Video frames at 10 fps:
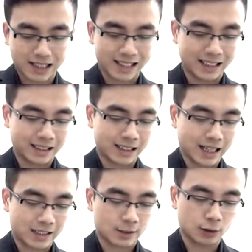and
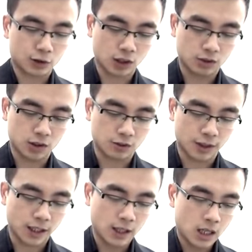as a result of
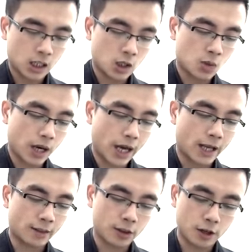it, you
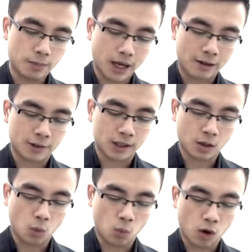end up having
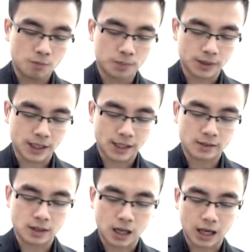one percent